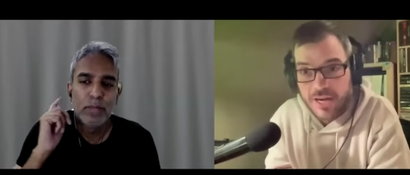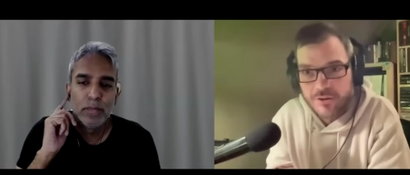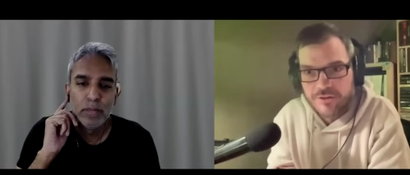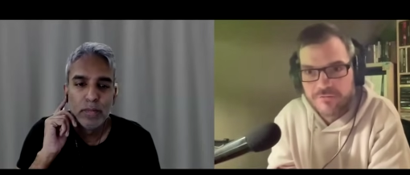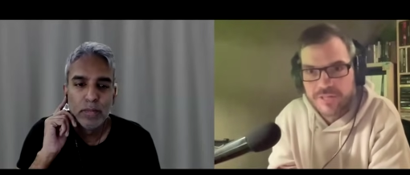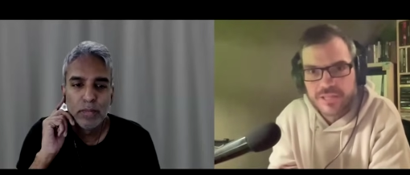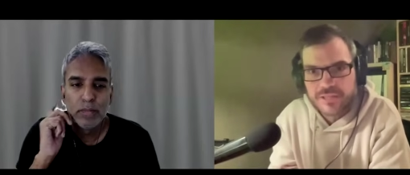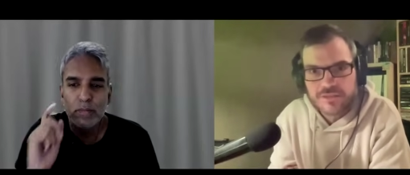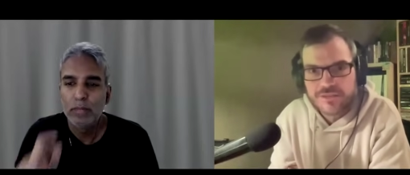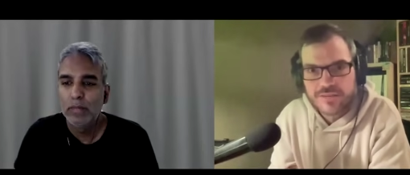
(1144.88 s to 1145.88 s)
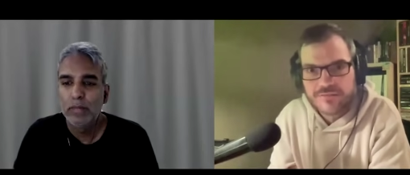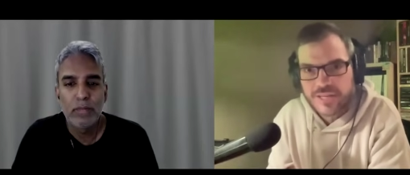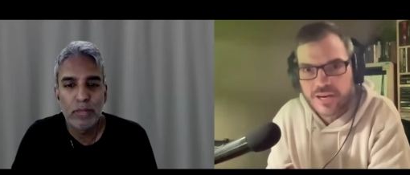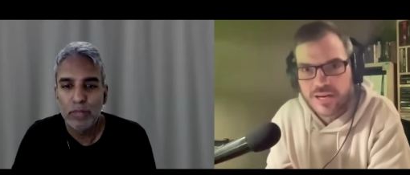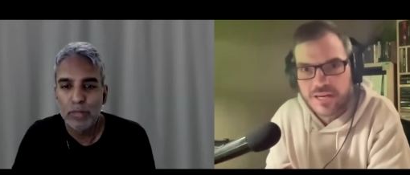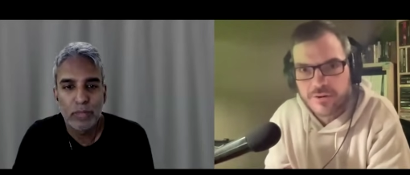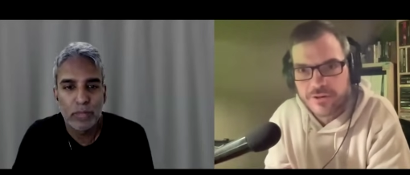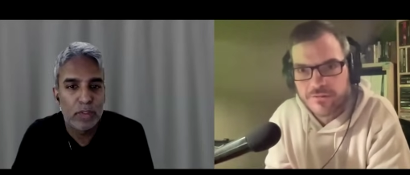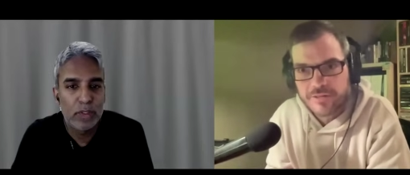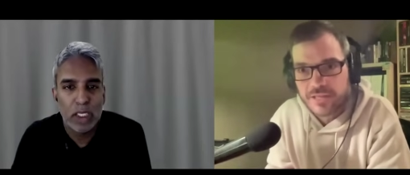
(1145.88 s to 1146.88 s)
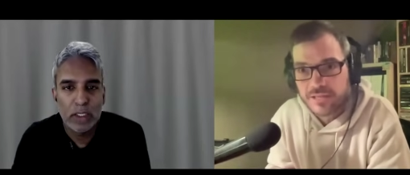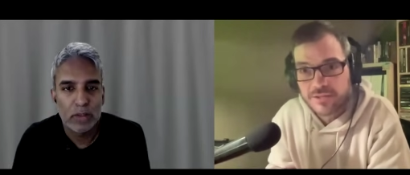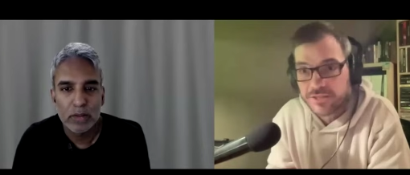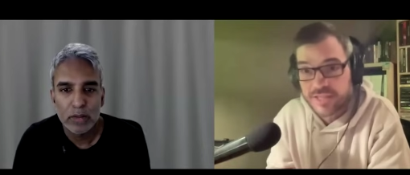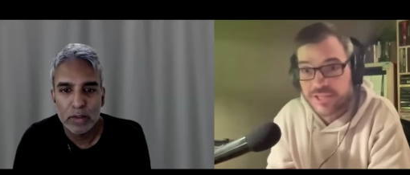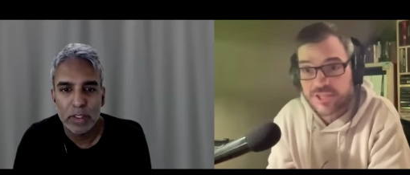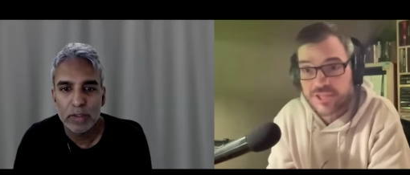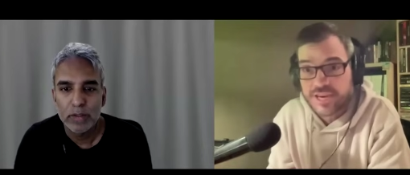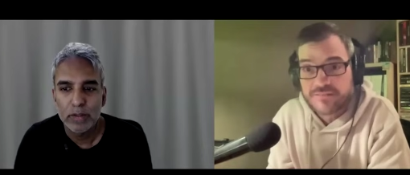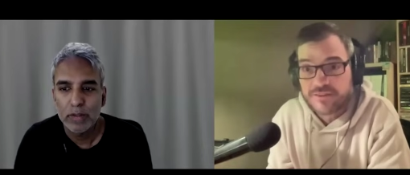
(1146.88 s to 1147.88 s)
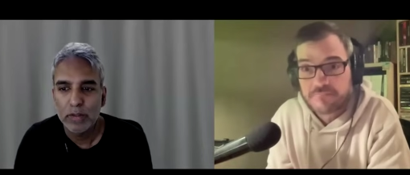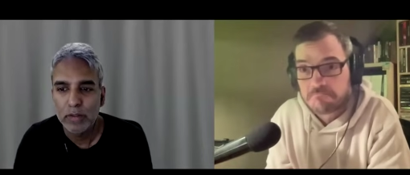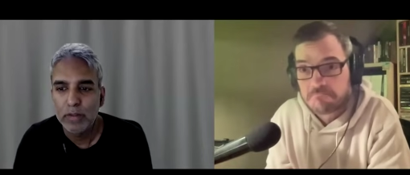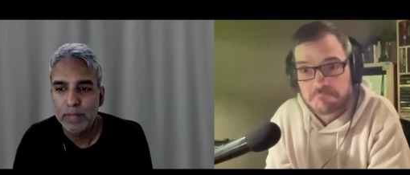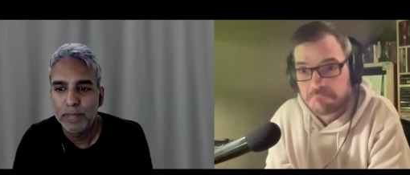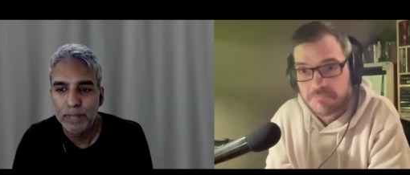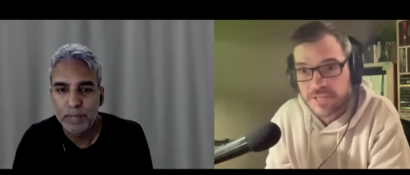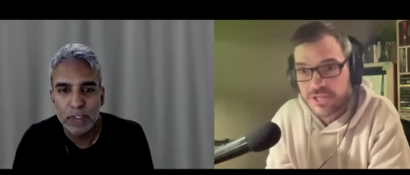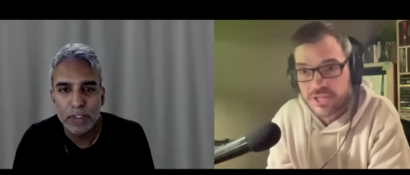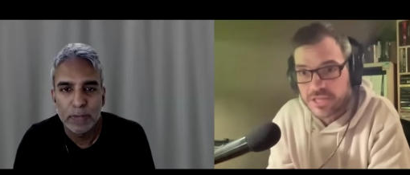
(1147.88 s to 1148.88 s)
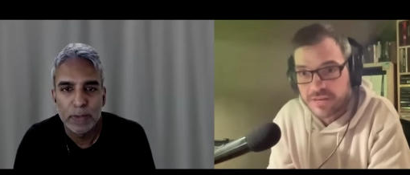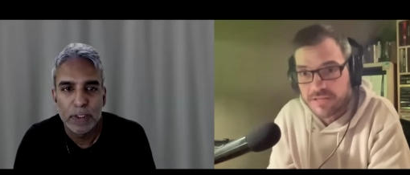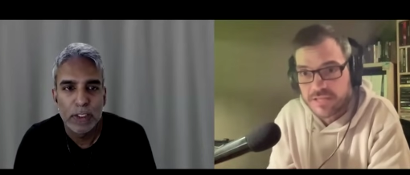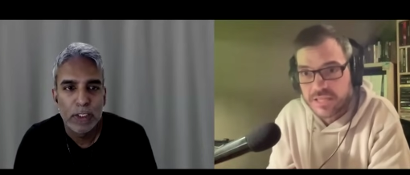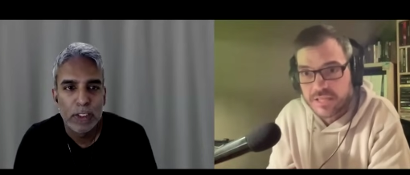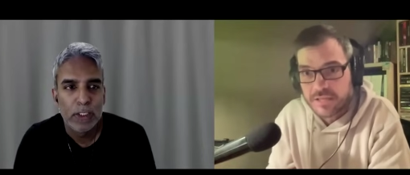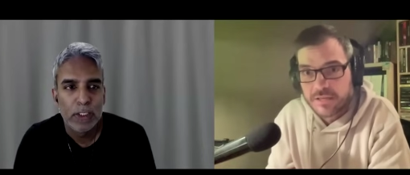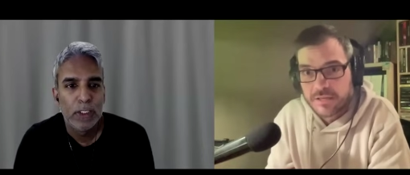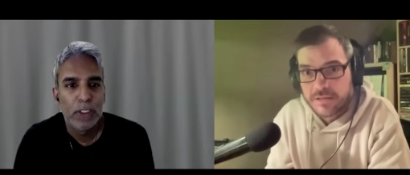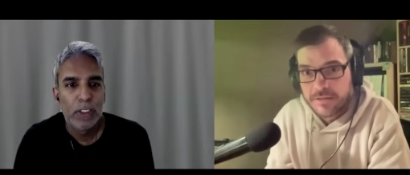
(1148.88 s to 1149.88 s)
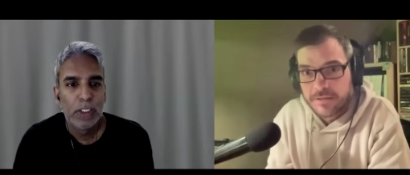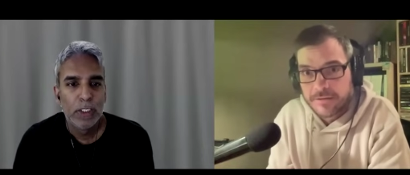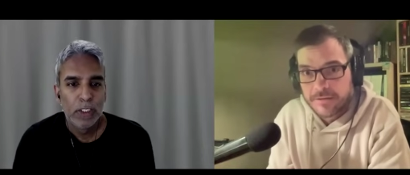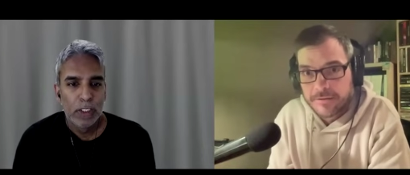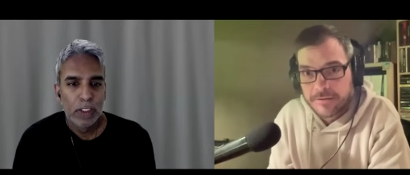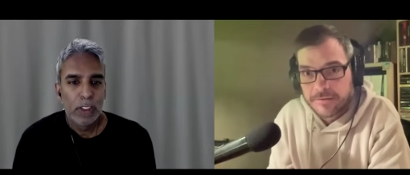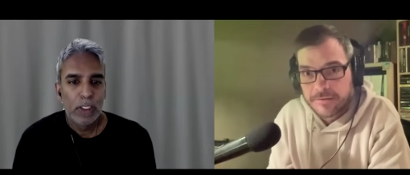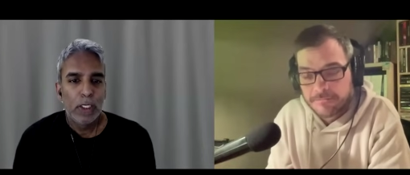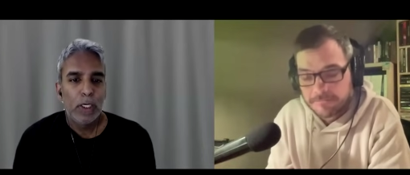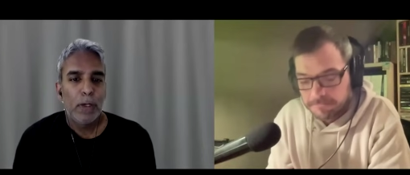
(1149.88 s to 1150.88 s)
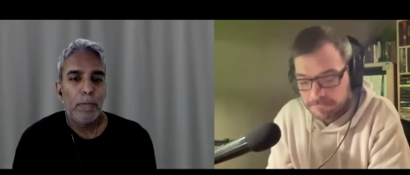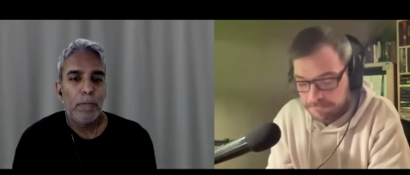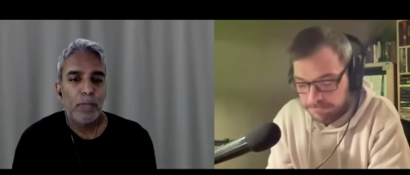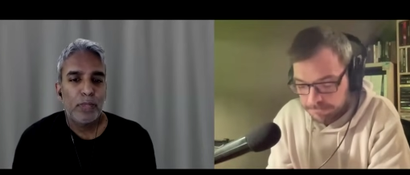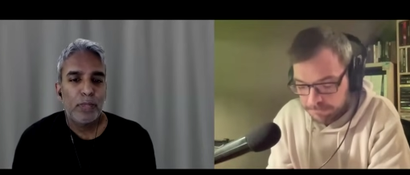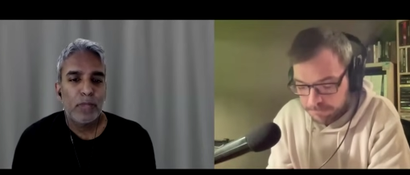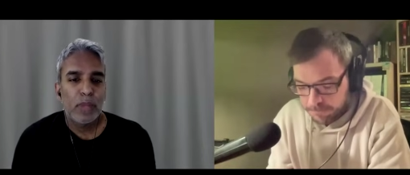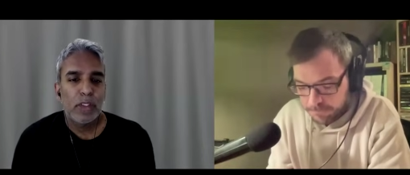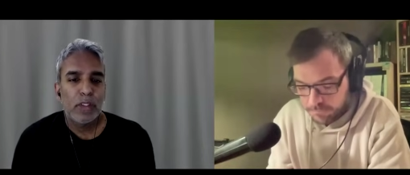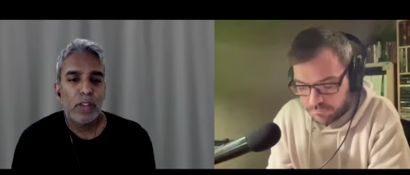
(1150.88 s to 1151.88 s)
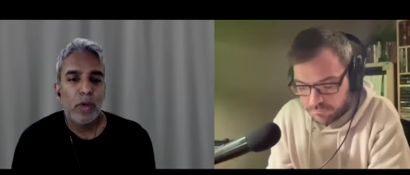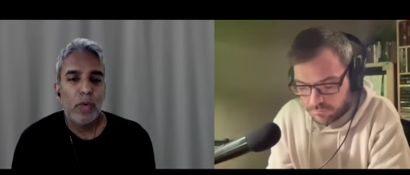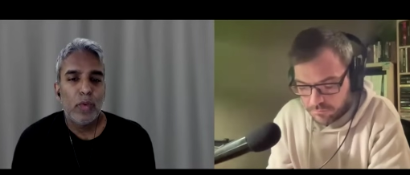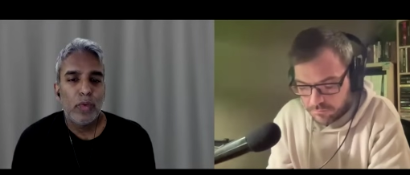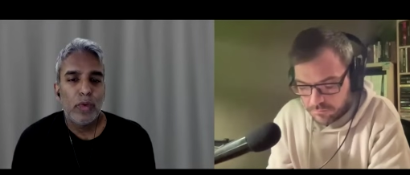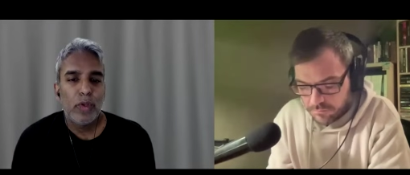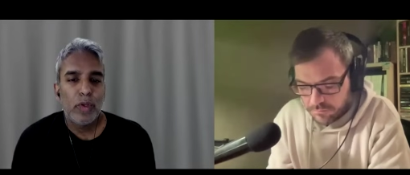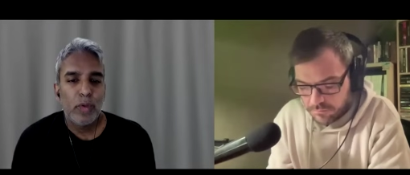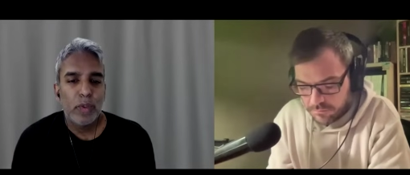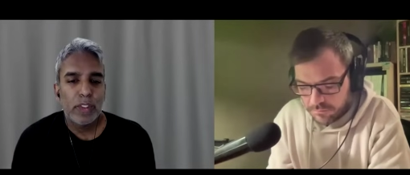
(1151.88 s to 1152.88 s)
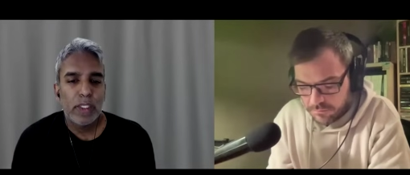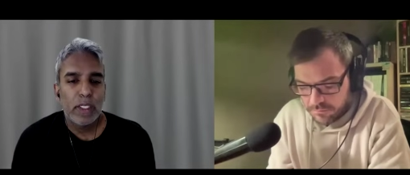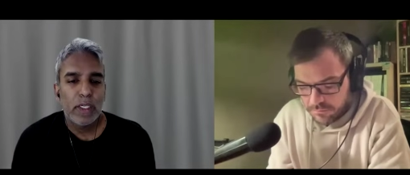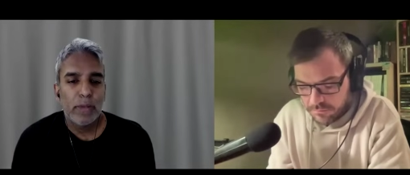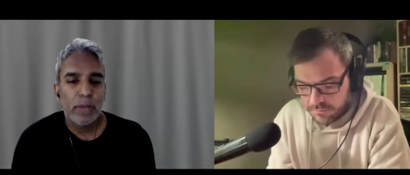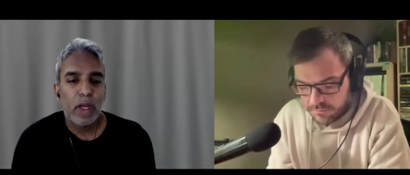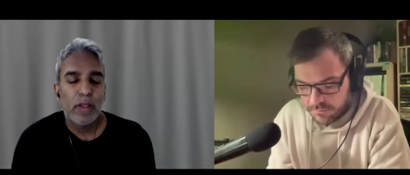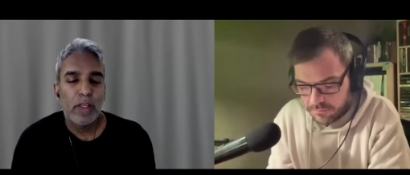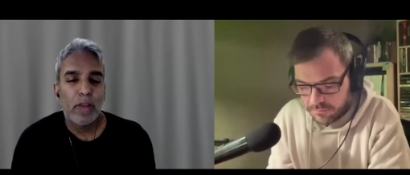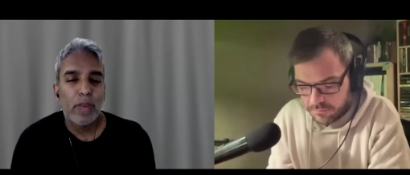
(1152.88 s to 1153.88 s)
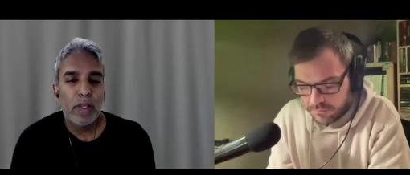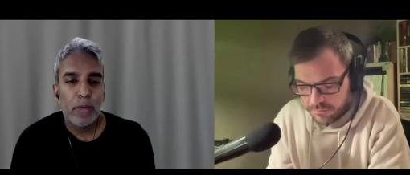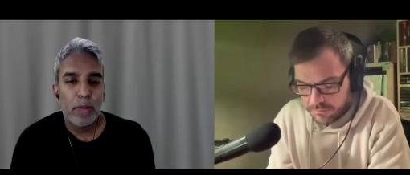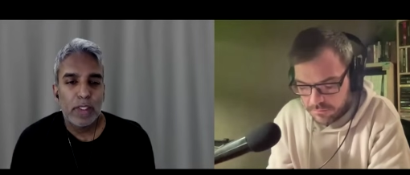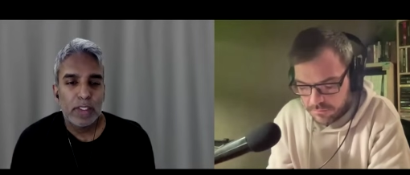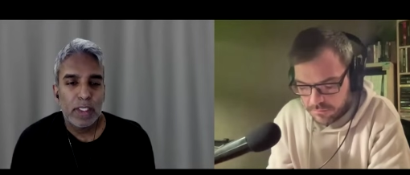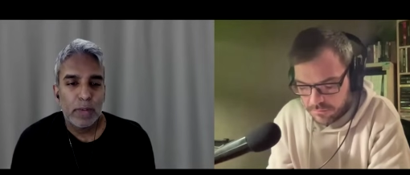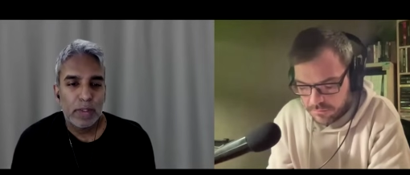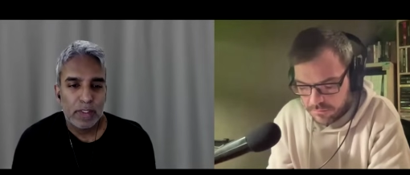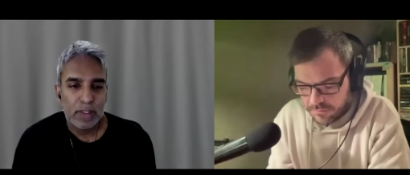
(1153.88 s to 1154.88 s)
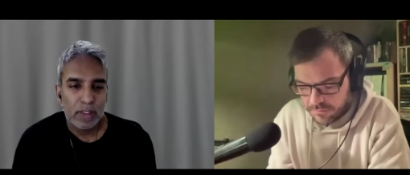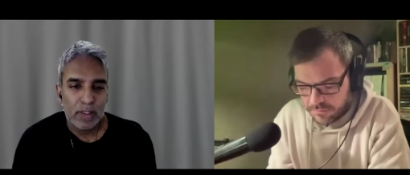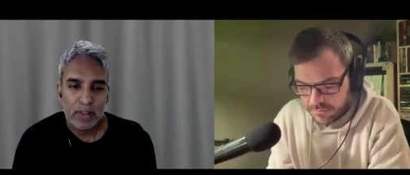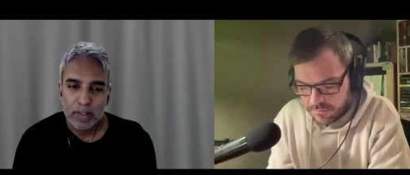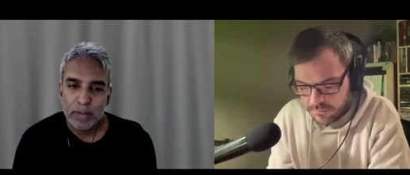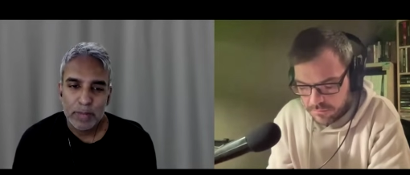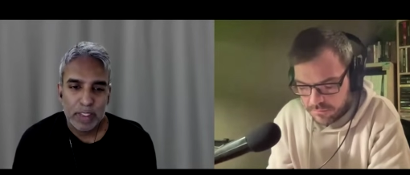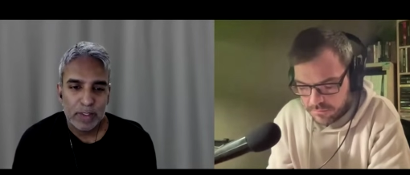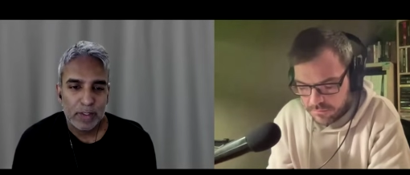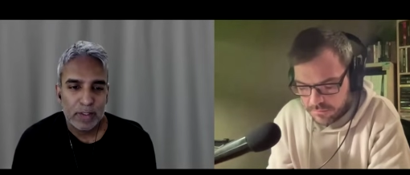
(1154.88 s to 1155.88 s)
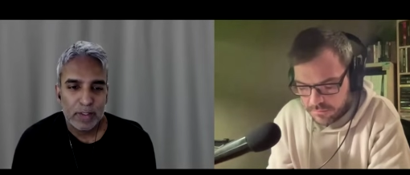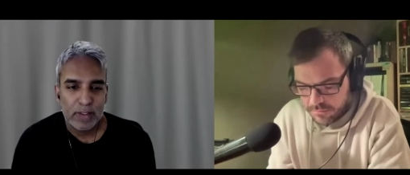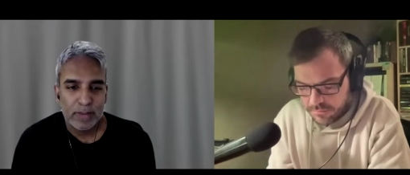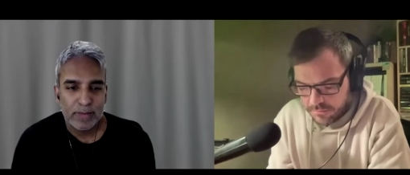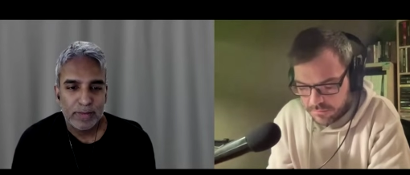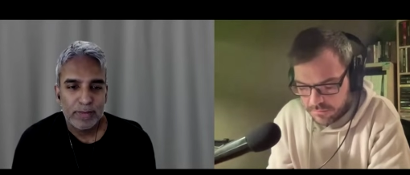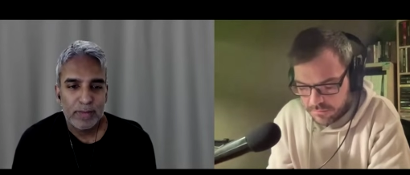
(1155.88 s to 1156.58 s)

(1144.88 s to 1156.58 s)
Speaker 1: out of their vehicles? Have they gotten out of their vehicles? And they the just never. Still no. They yeah. just never did.
Speaker 2: Um. So you were saying they need to. Uh, the other thing I wanted to say was uh, the commander of